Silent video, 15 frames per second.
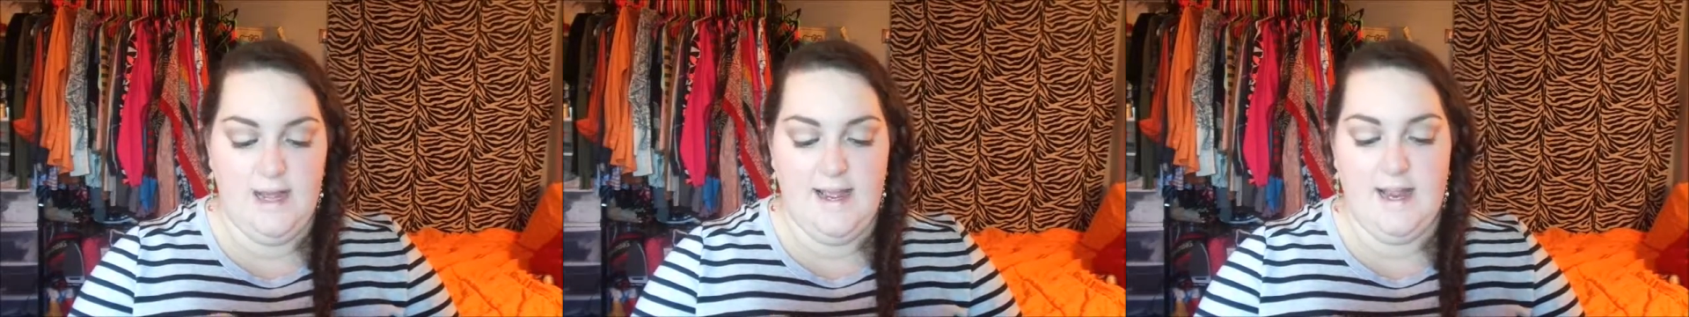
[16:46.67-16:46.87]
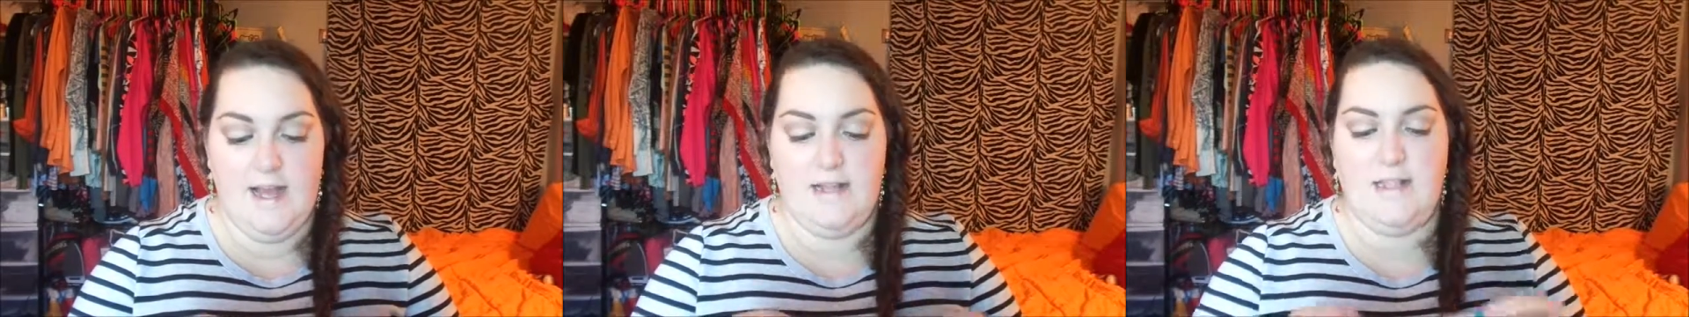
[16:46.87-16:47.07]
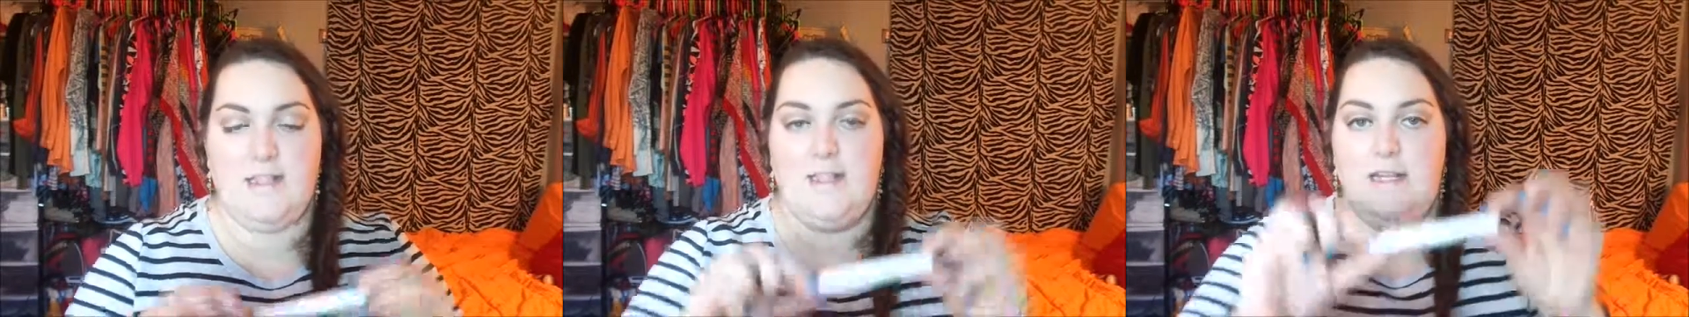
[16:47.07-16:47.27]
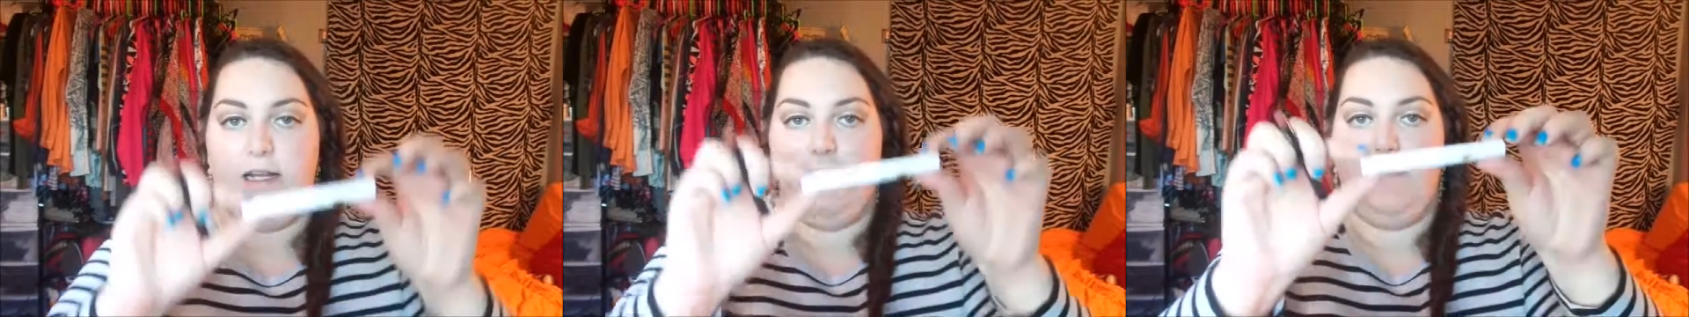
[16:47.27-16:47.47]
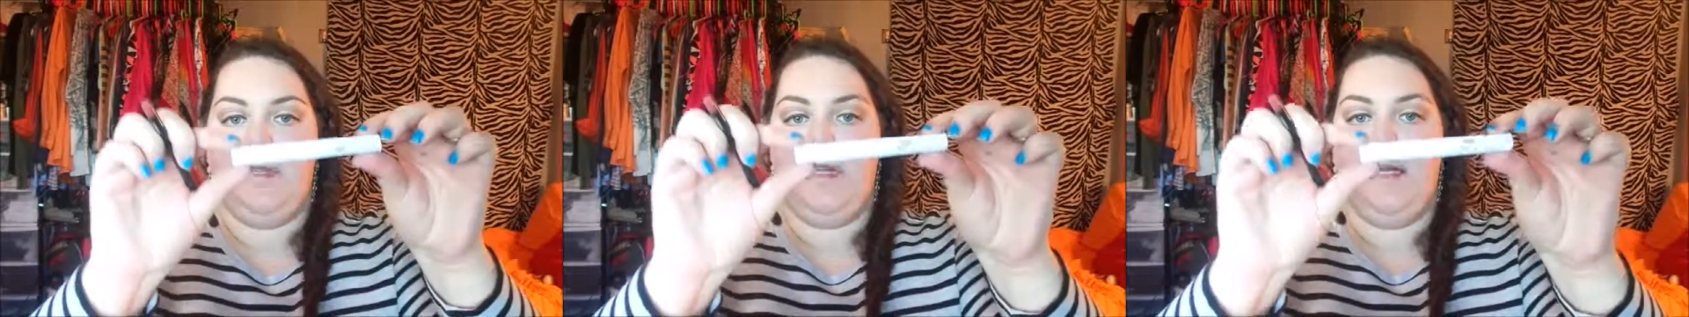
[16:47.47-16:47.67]
I got this in
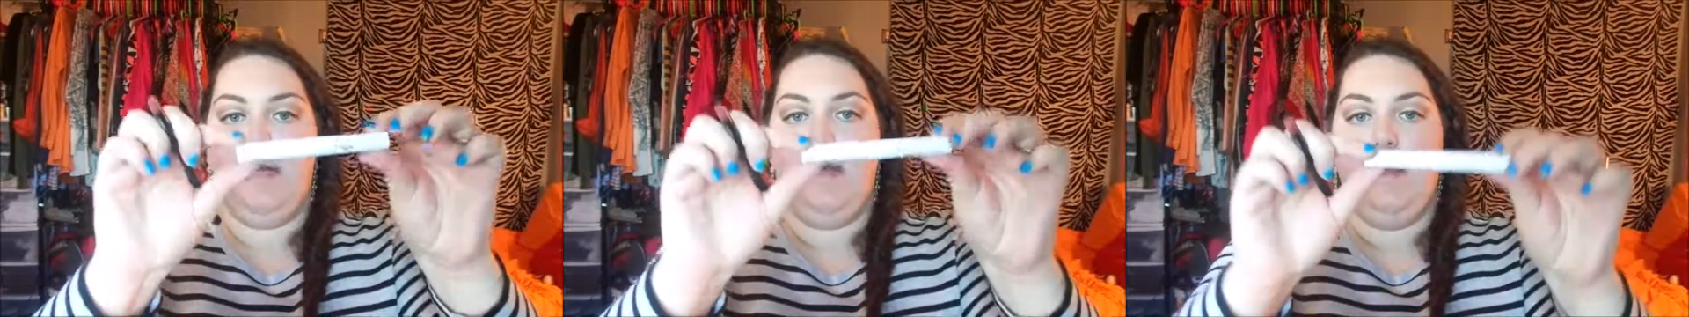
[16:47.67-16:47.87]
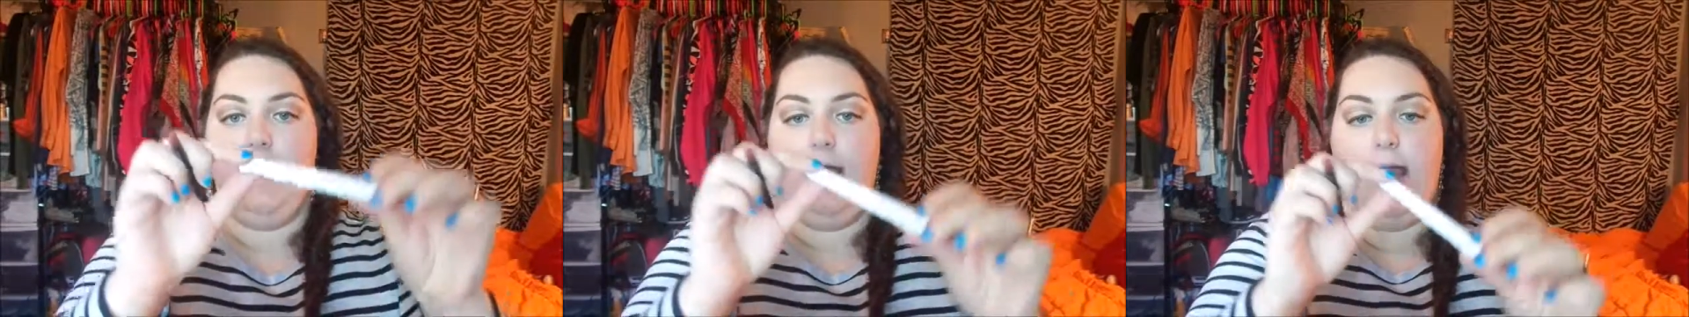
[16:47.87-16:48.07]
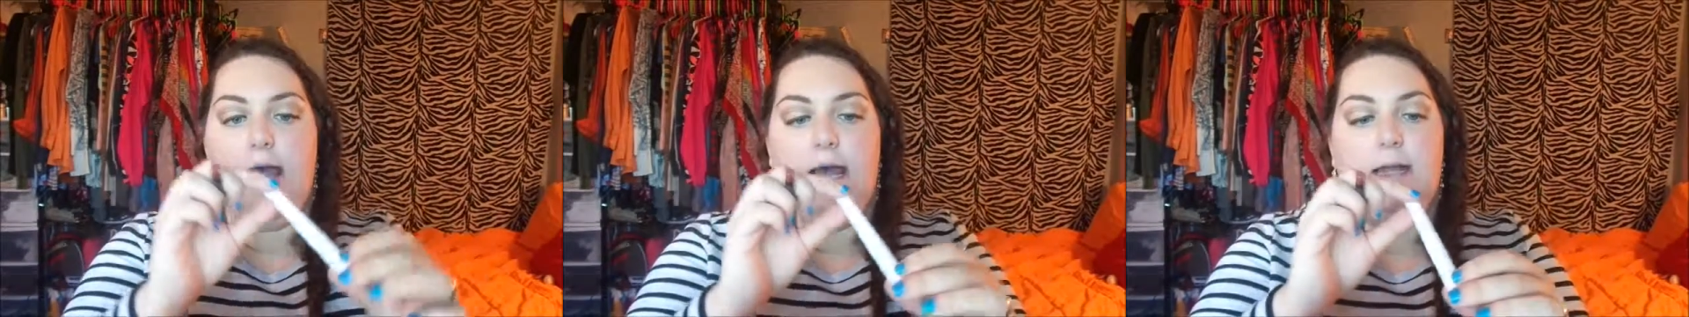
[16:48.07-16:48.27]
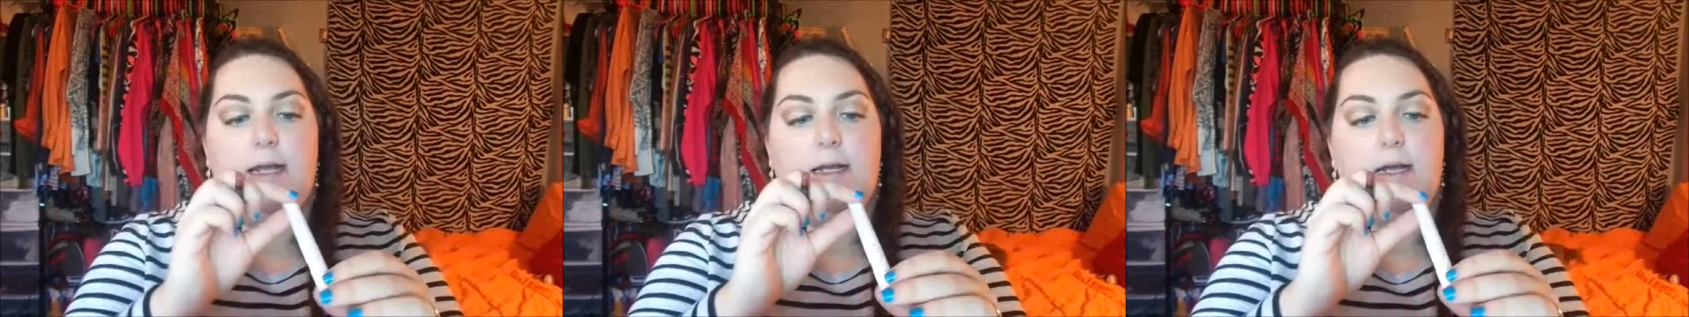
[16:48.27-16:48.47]
Ipsy, and the